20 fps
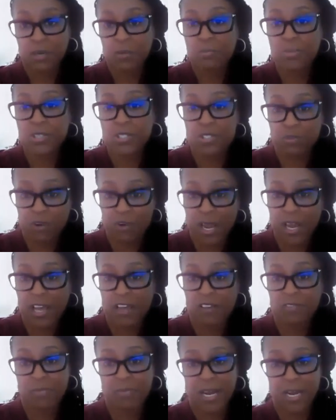
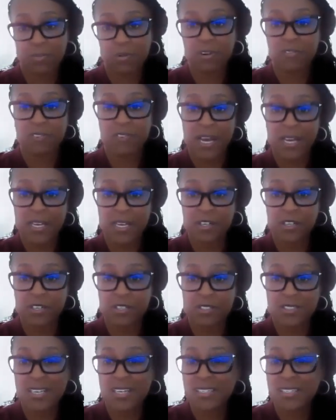prescribed by providers